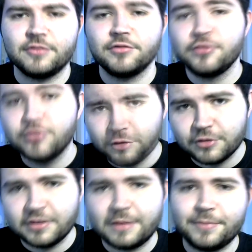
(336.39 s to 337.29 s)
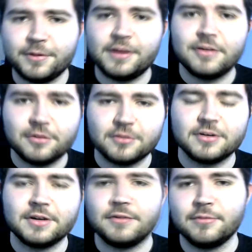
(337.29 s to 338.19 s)
that should separate the good
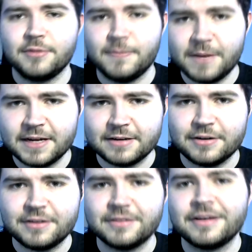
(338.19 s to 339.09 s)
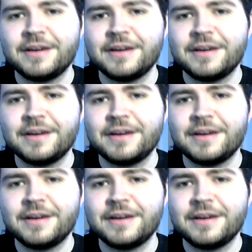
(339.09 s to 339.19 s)
guys from the bad guys.